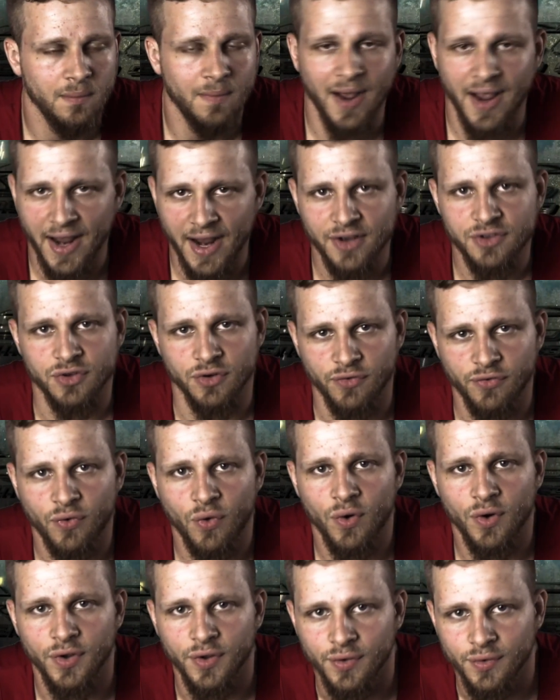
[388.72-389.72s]
my hatred
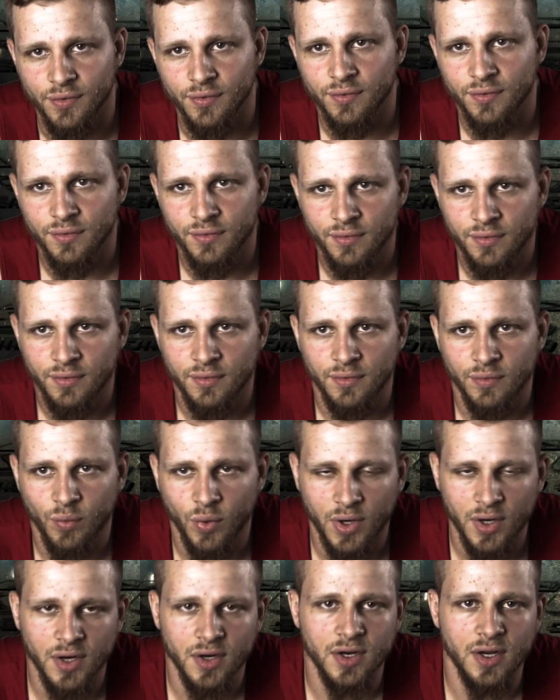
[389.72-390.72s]
for you.
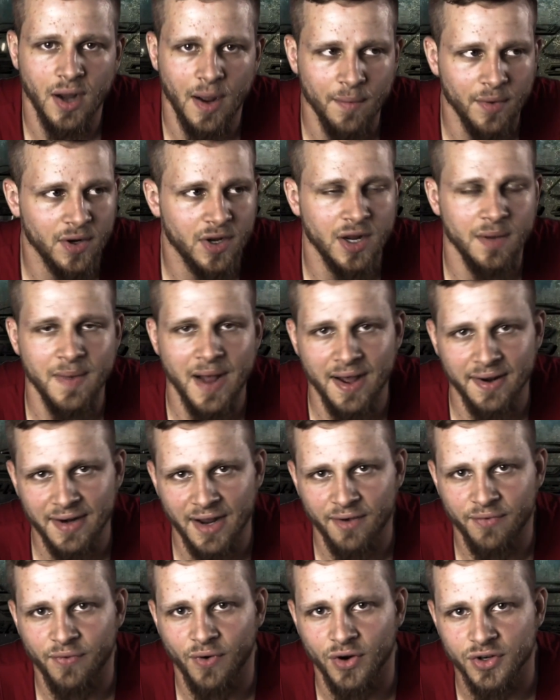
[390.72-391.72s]
We're gonna, I'm gonna come out in
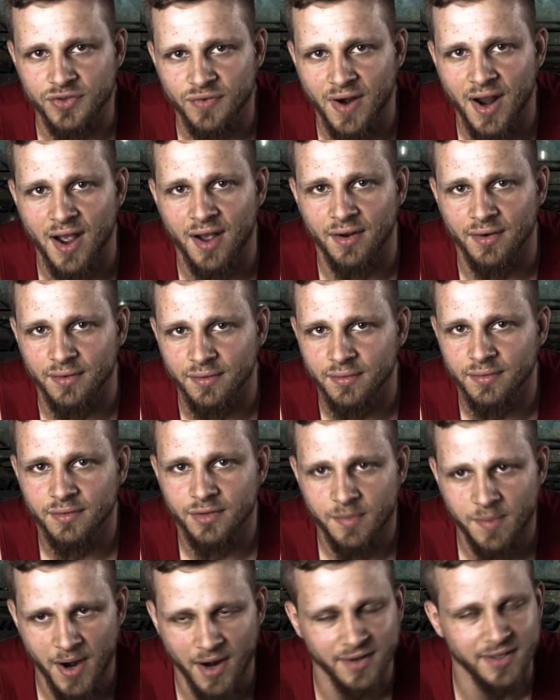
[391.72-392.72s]
that first round.
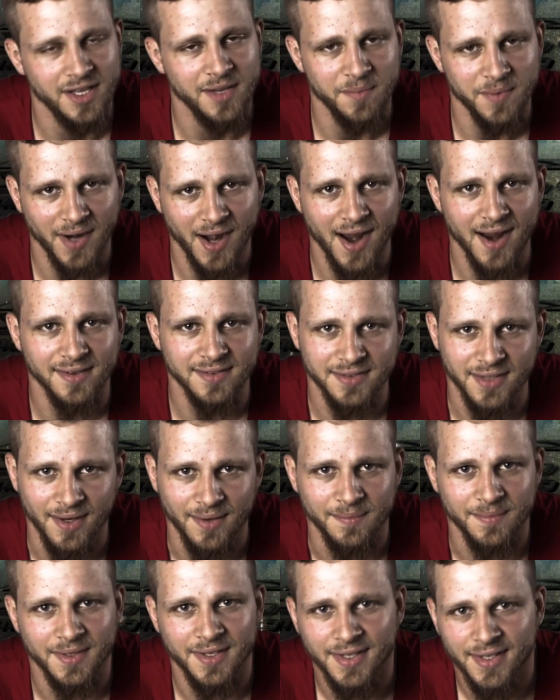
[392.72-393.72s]
You better keep your hands
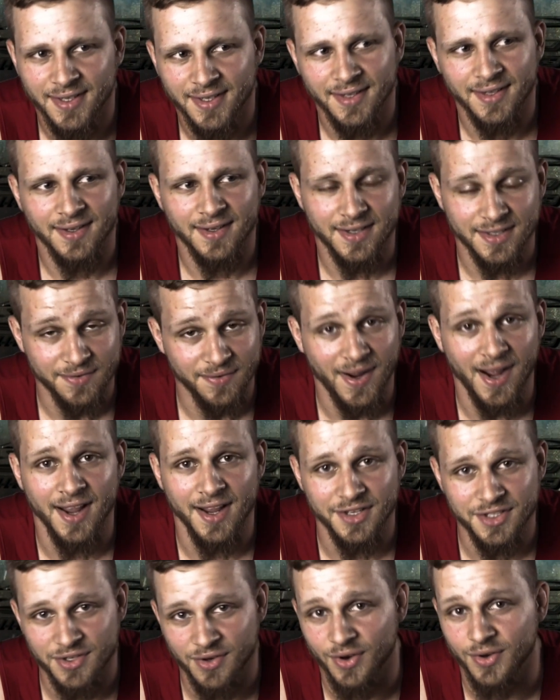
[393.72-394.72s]
up, because if I
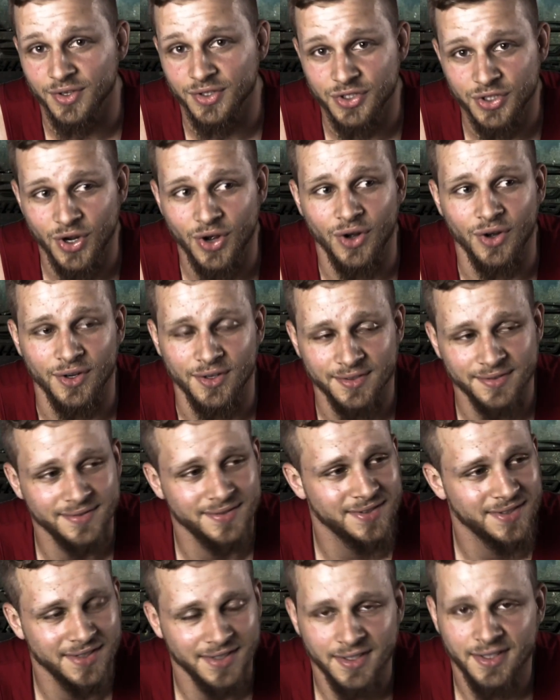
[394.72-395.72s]
hit you on the jaw,
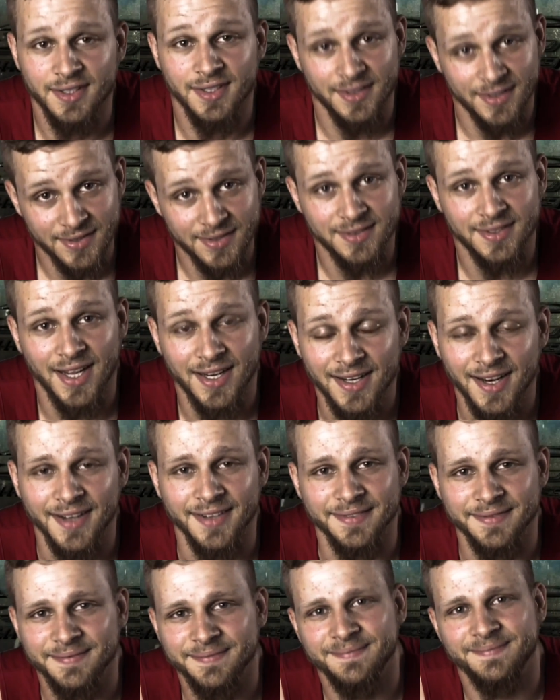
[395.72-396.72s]
night night.